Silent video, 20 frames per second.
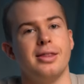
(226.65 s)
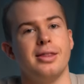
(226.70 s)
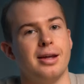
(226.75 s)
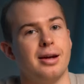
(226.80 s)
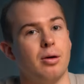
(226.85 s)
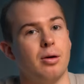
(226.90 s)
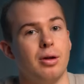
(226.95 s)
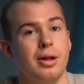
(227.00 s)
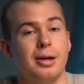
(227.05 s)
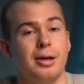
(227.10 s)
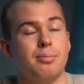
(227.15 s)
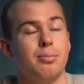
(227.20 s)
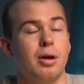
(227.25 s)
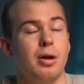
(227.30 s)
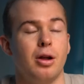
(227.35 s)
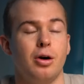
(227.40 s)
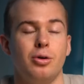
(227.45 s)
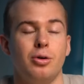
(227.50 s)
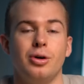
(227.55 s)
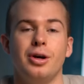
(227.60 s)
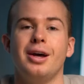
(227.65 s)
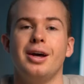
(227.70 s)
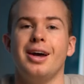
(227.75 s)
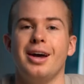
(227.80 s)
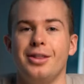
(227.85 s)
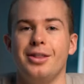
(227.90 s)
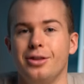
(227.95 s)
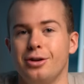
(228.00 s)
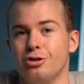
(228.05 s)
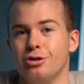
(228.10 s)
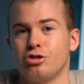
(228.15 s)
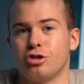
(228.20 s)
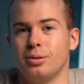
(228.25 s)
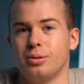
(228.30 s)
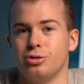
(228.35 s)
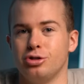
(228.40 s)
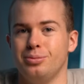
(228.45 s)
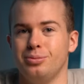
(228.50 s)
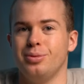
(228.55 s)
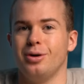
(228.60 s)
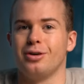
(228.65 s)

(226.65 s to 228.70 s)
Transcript: that I'll link below in the description